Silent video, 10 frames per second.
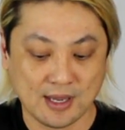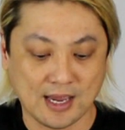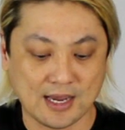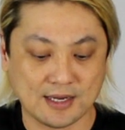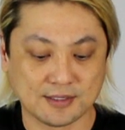
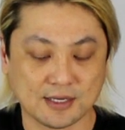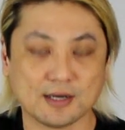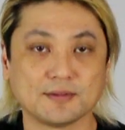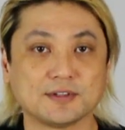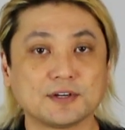And
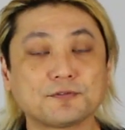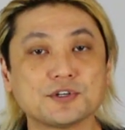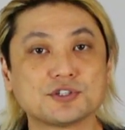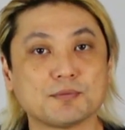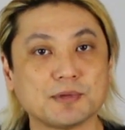the
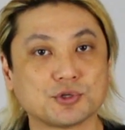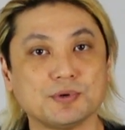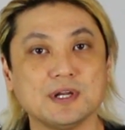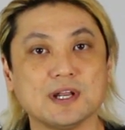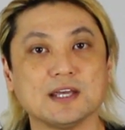difference
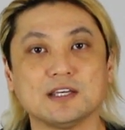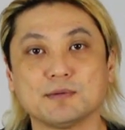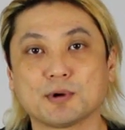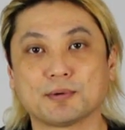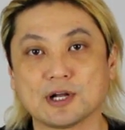between a
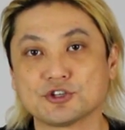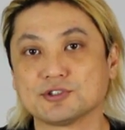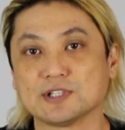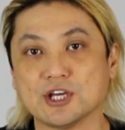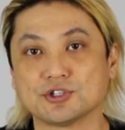keyboard
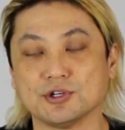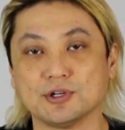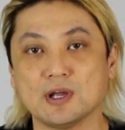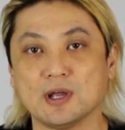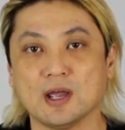production
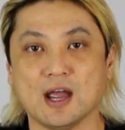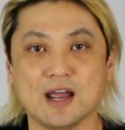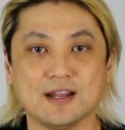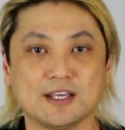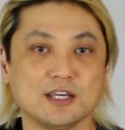station
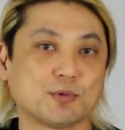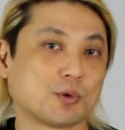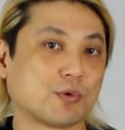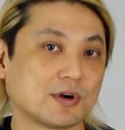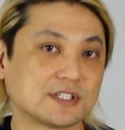and a
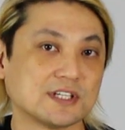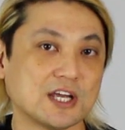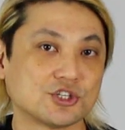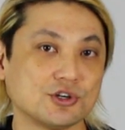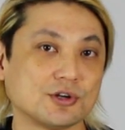keyboard
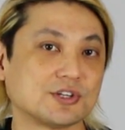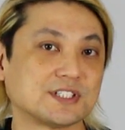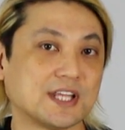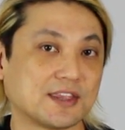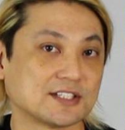workstation or
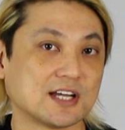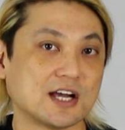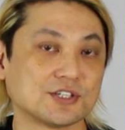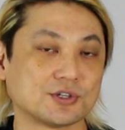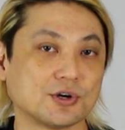
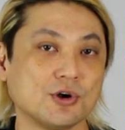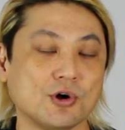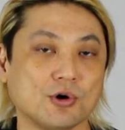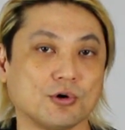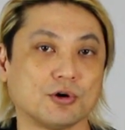synthesizer
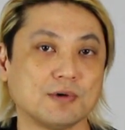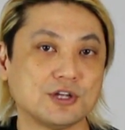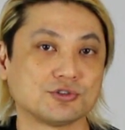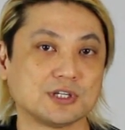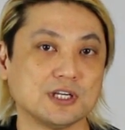or
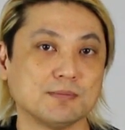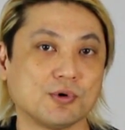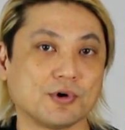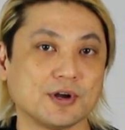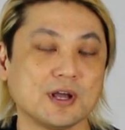arranger
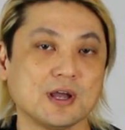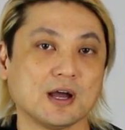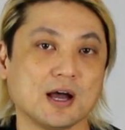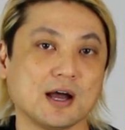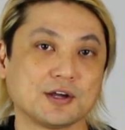keyboard
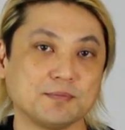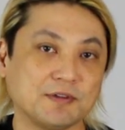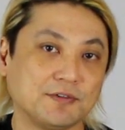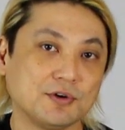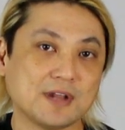could
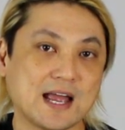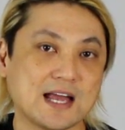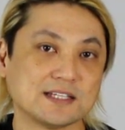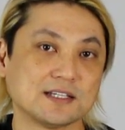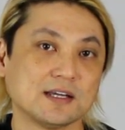be viewed
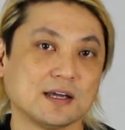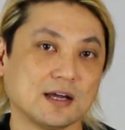as